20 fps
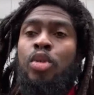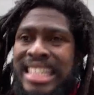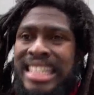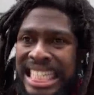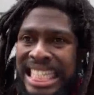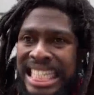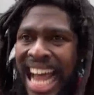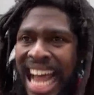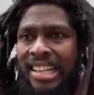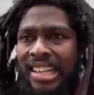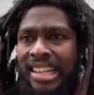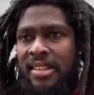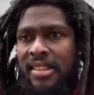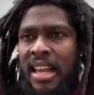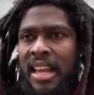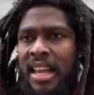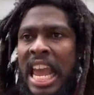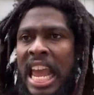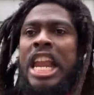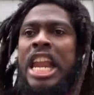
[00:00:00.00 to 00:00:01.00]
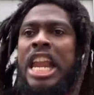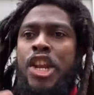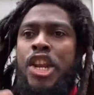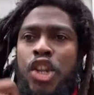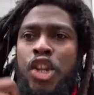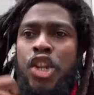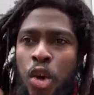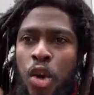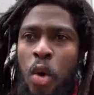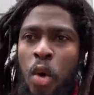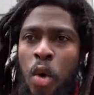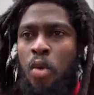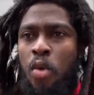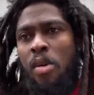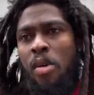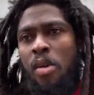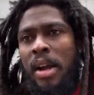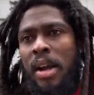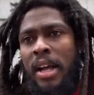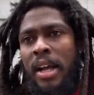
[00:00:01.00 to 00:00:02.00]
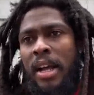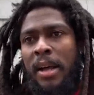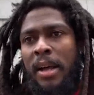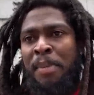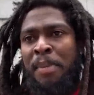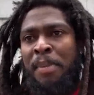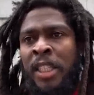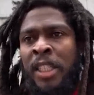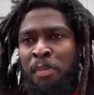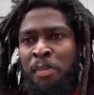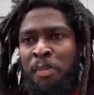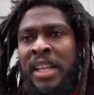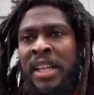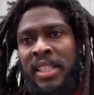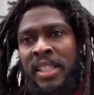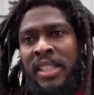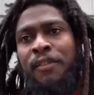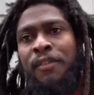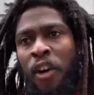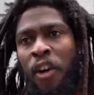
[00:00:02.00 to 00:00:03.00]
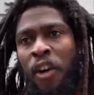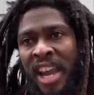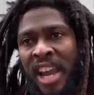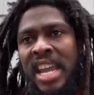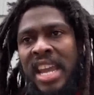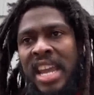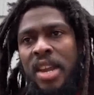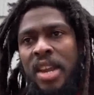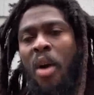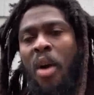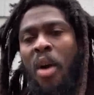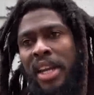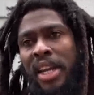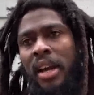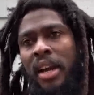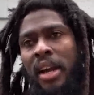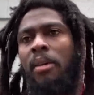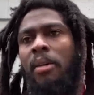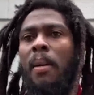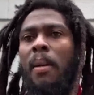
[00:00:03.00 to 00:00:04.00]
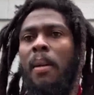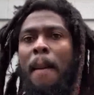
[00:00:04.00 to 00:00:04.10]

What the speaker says: start a new perspective for Haiti right now.